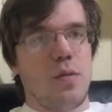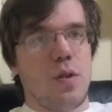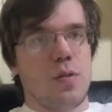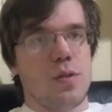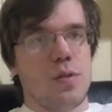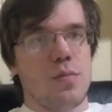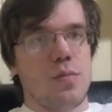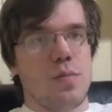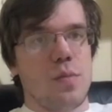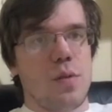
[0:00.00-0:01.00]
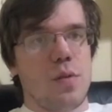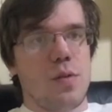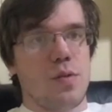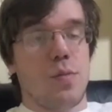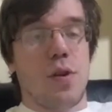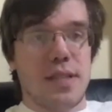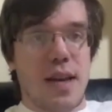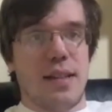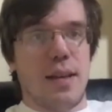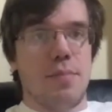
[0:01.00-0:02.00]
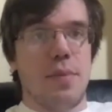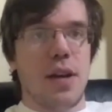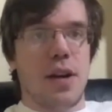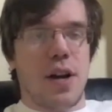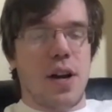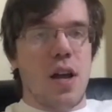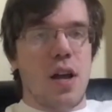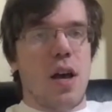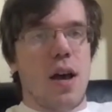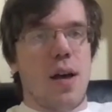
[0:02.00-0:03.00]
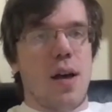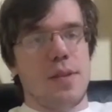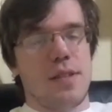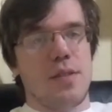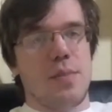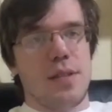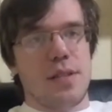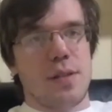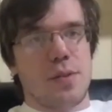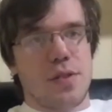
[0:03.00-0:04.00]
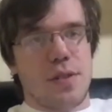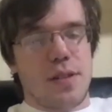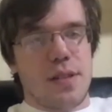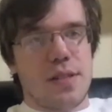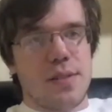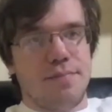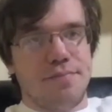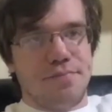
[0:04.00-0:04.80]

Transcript: those more exciting, bigger business to business opportunities.